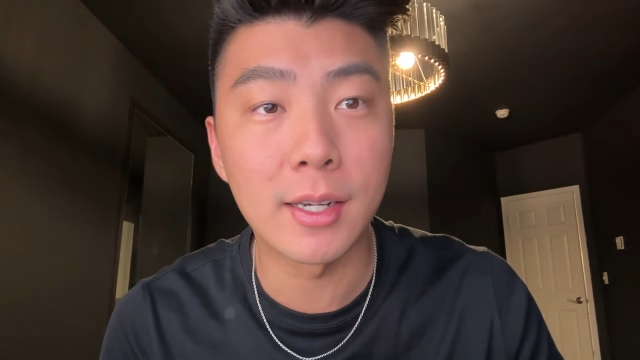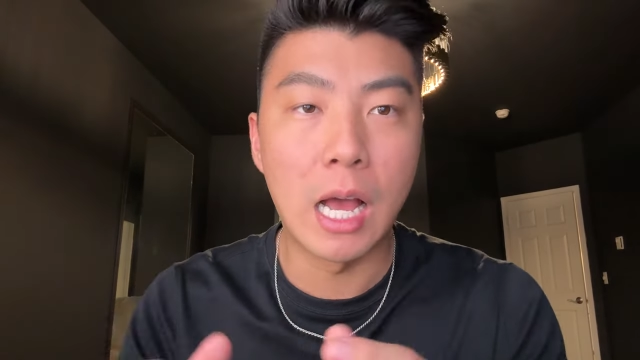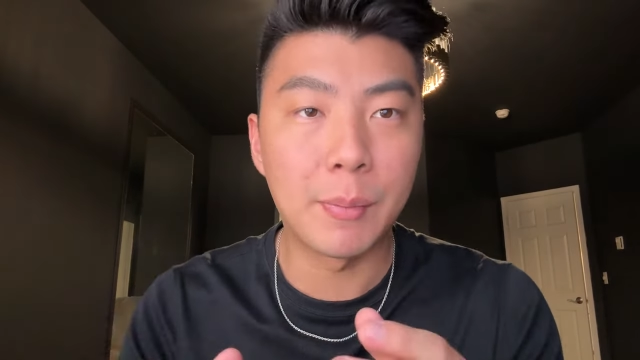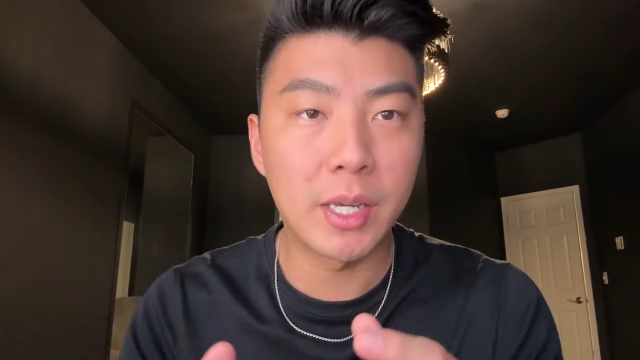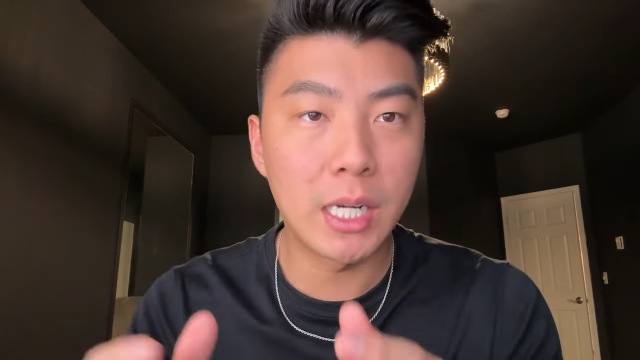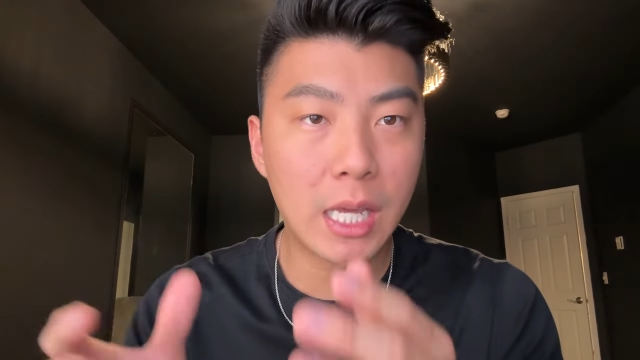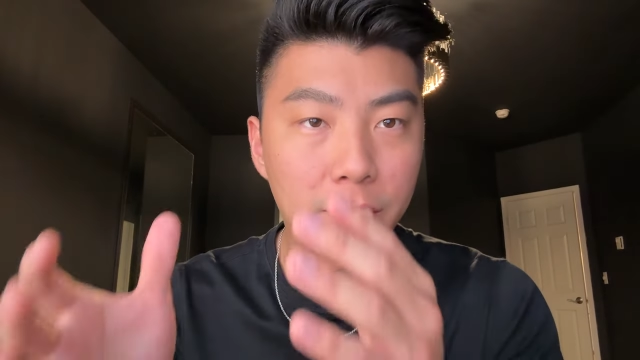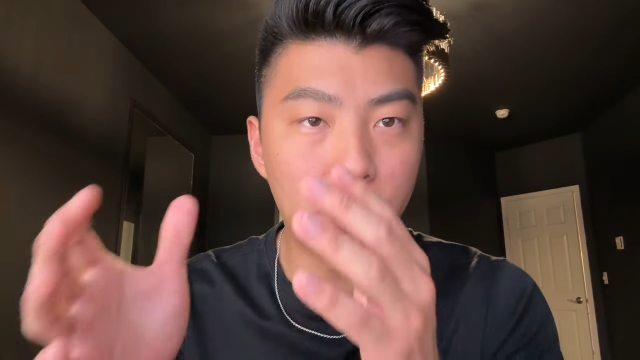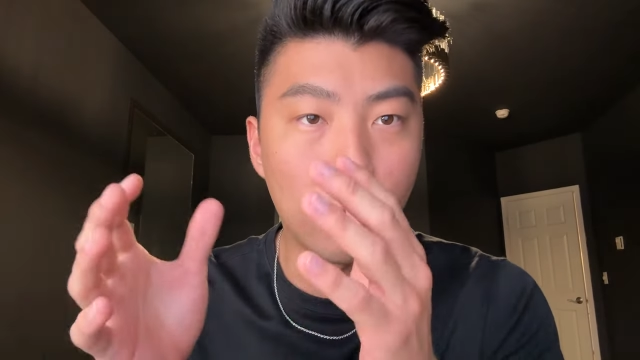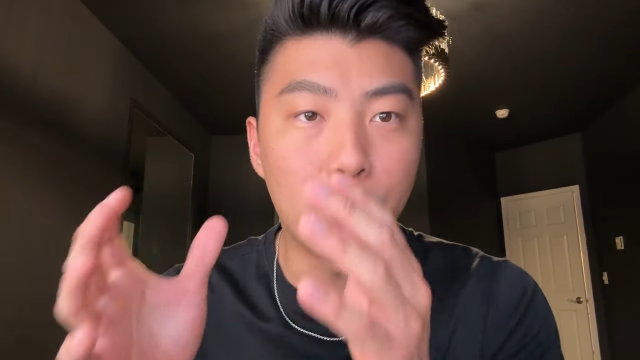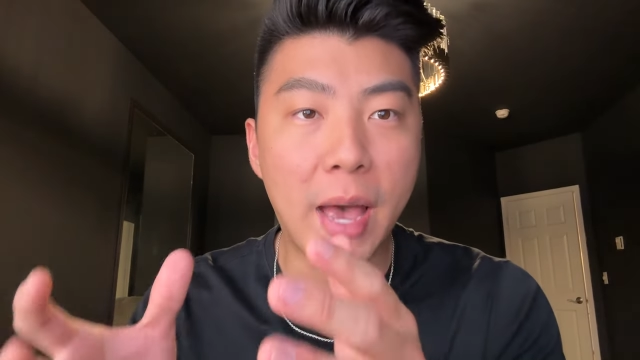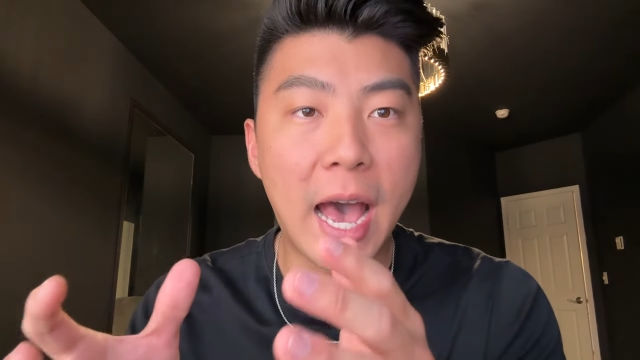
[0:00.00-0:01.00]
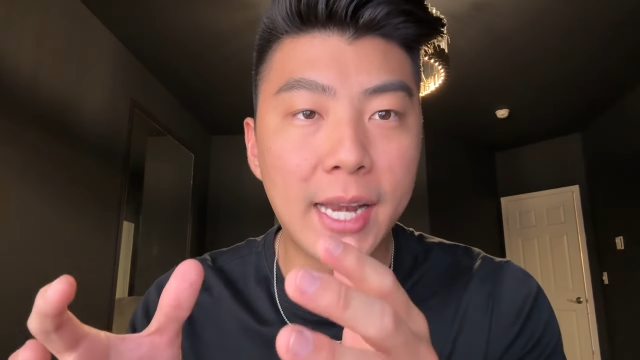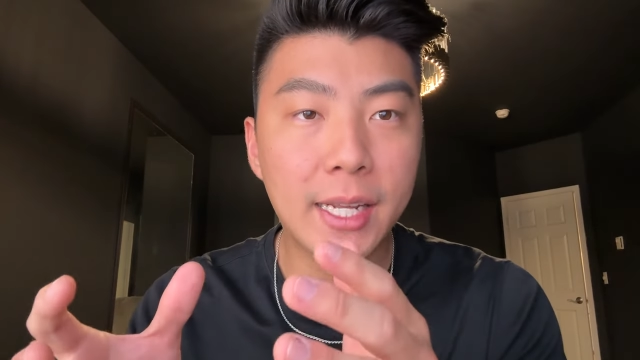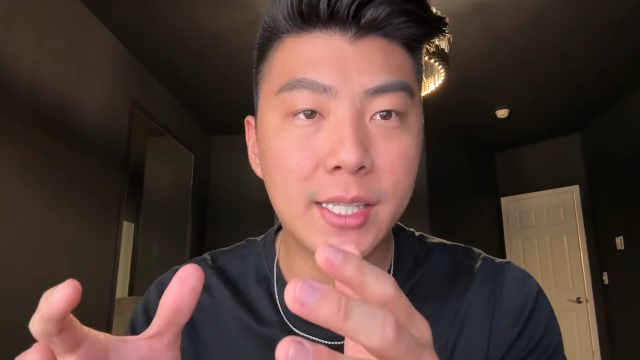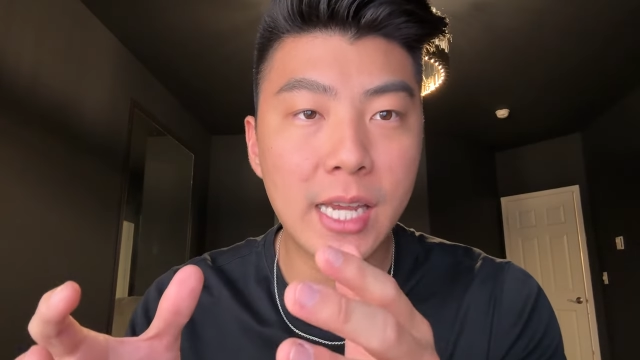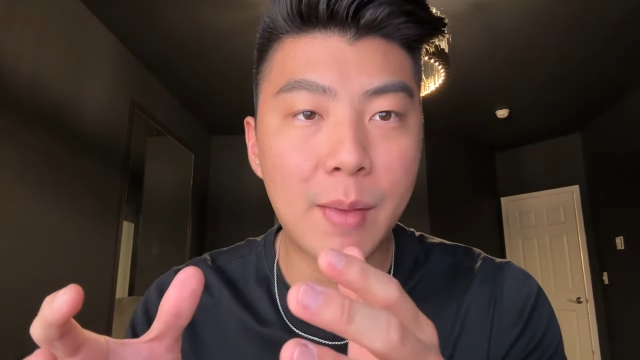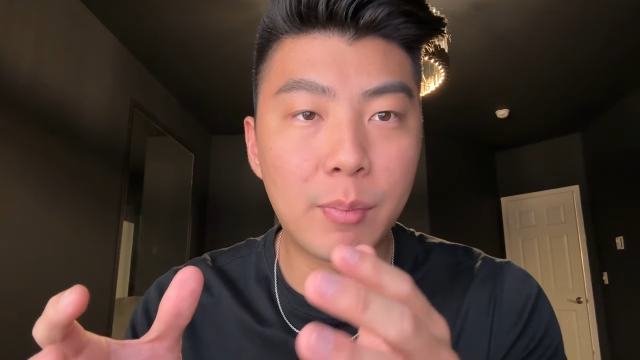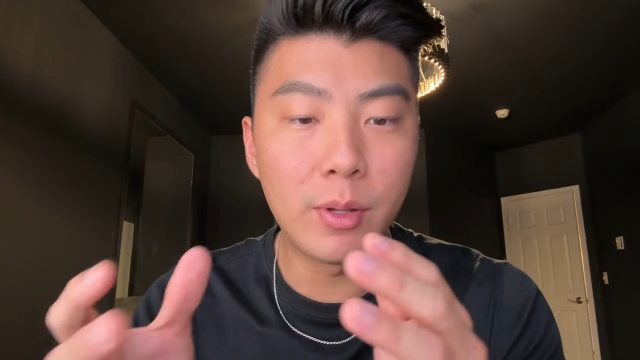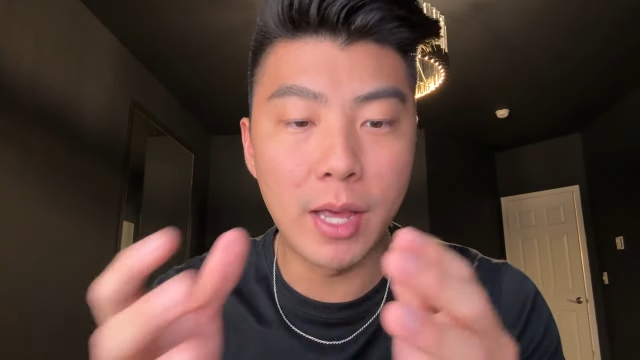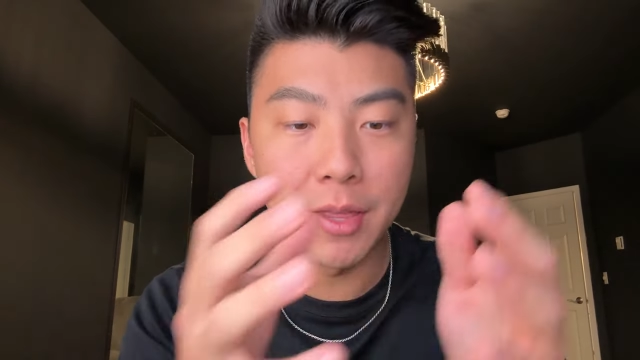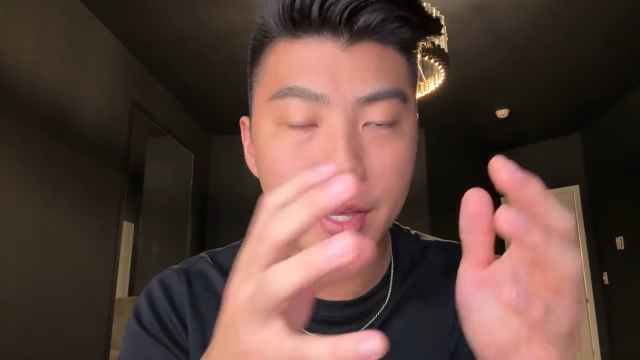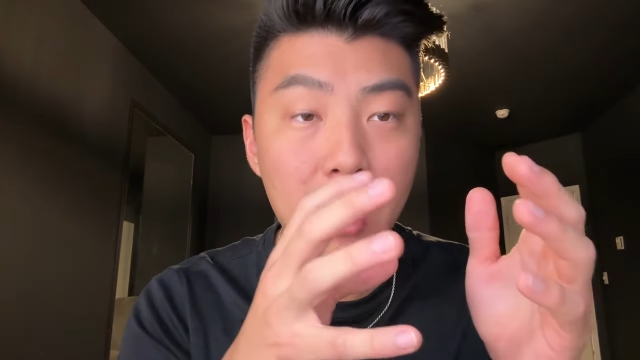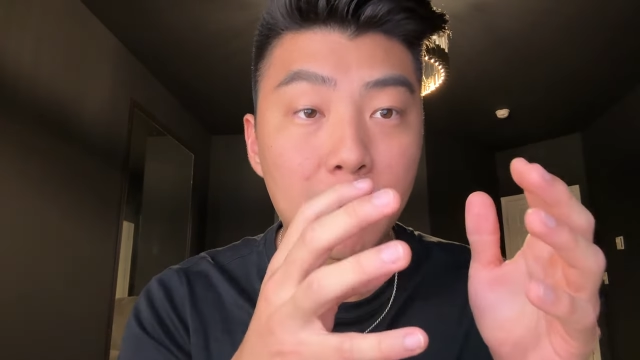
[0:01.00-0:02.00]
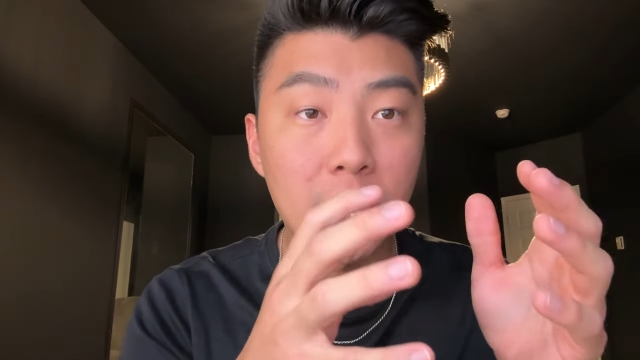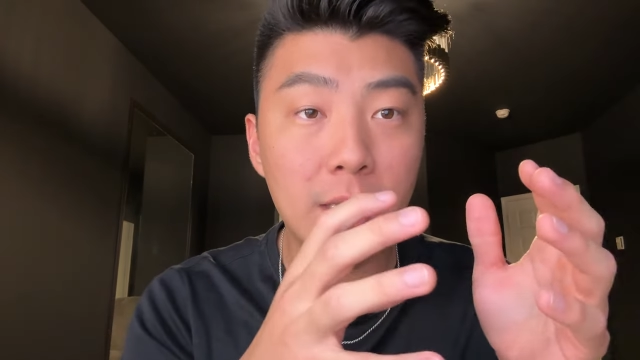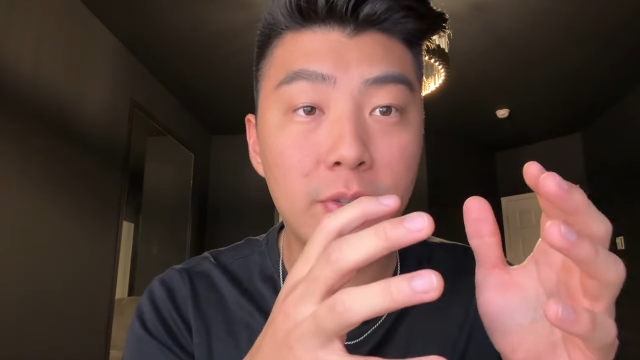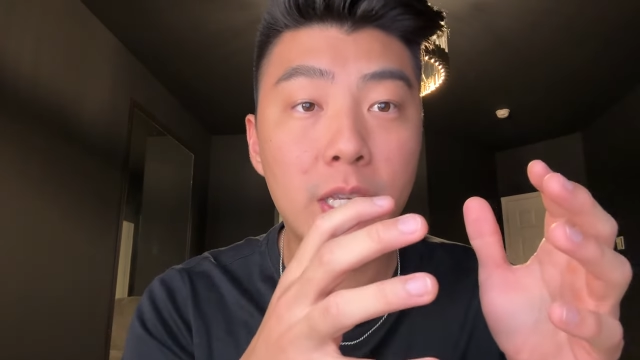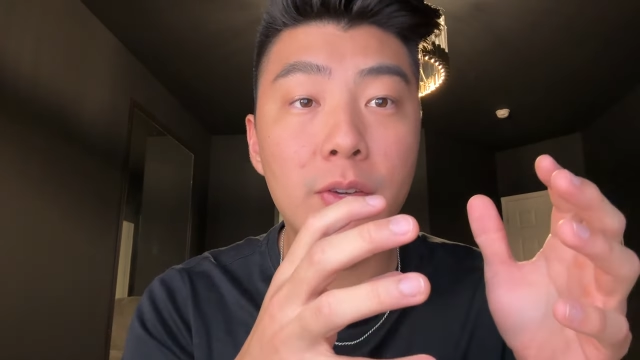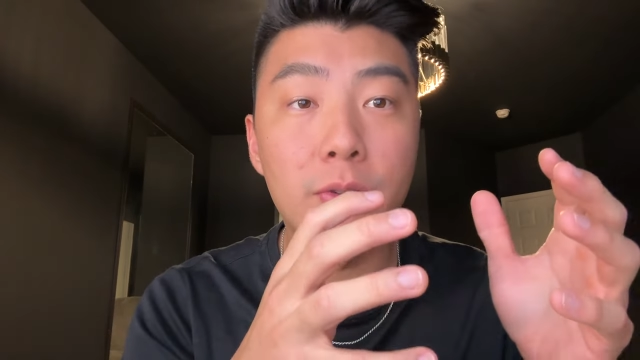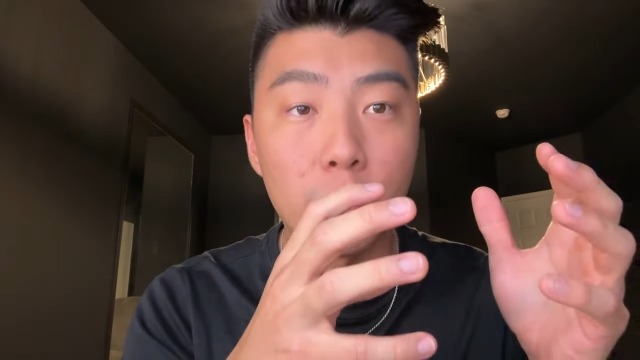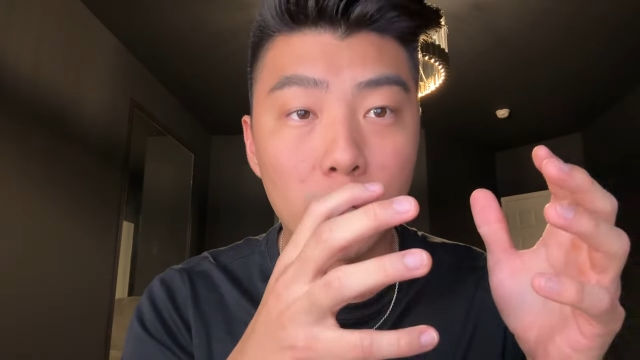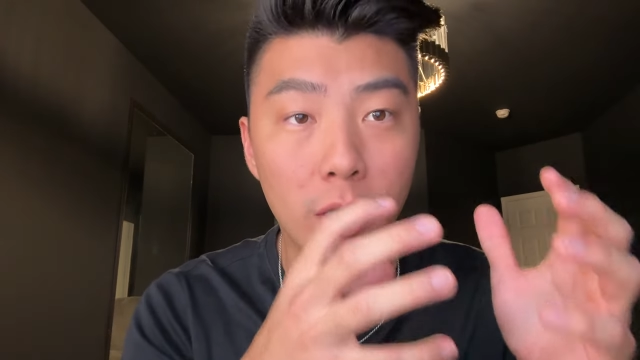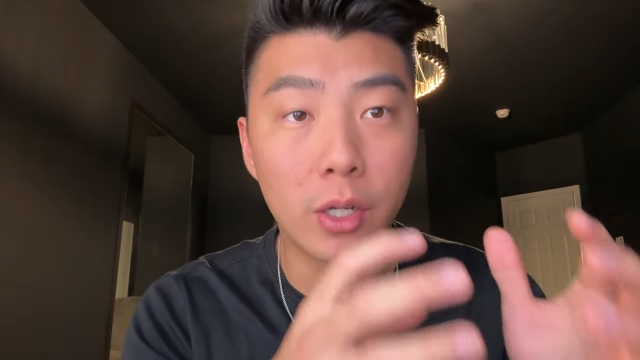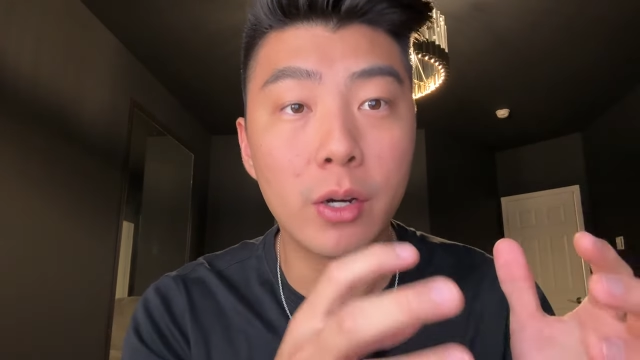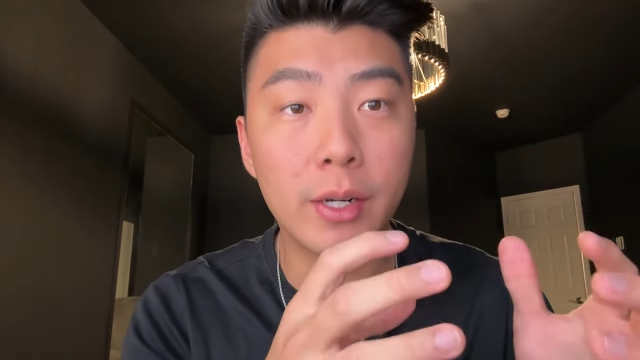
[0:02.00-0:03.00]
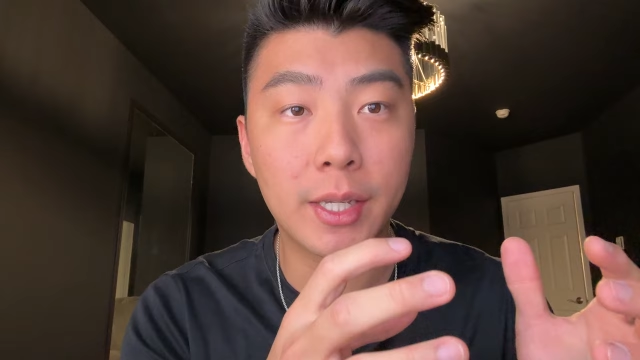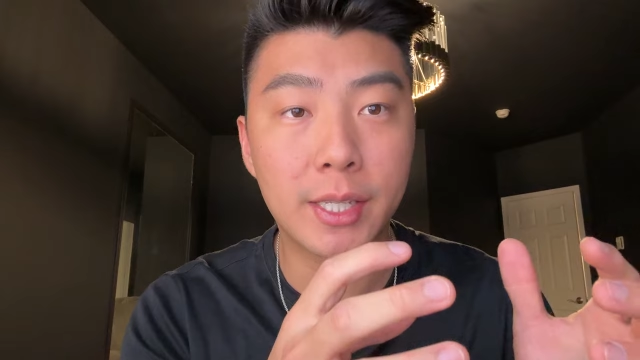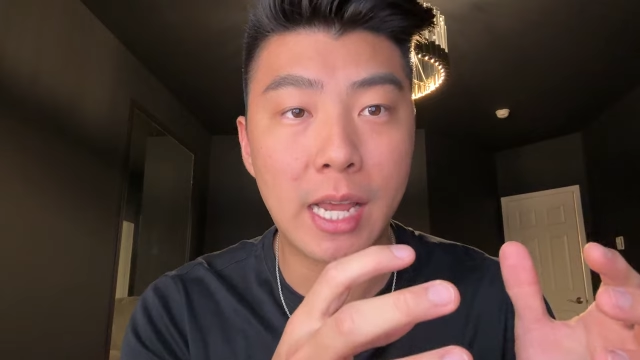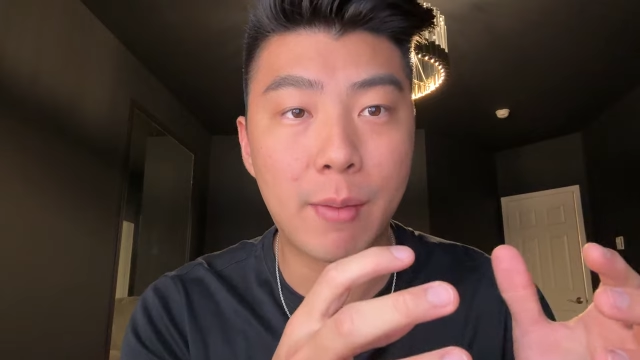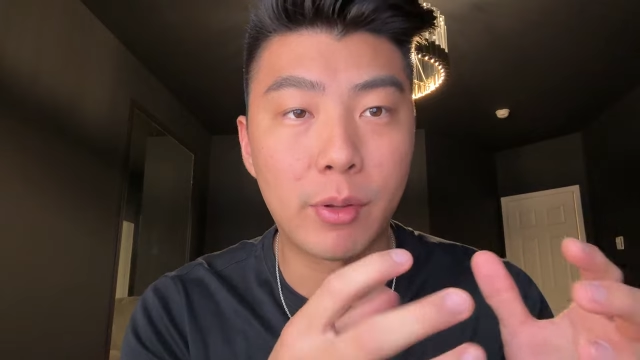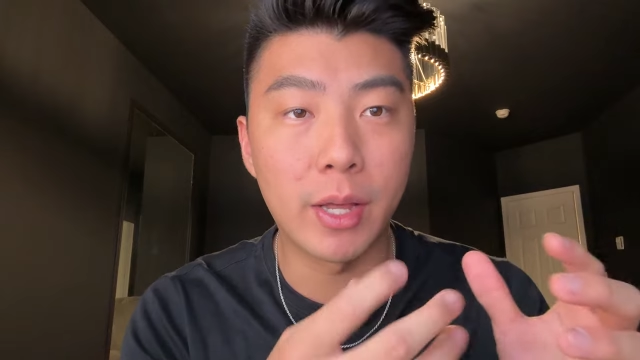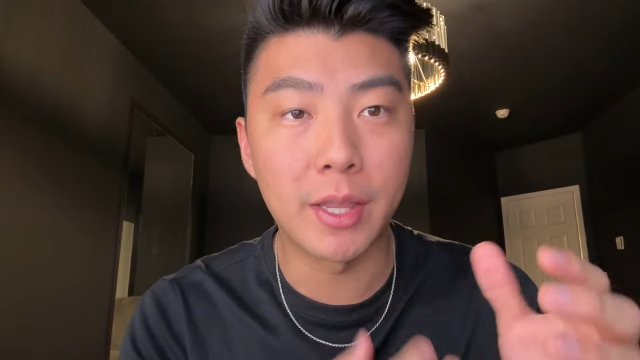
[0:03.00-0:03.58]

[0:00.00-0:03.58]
I'm gonna give you a bad example, and then I'm gonna give you a good example,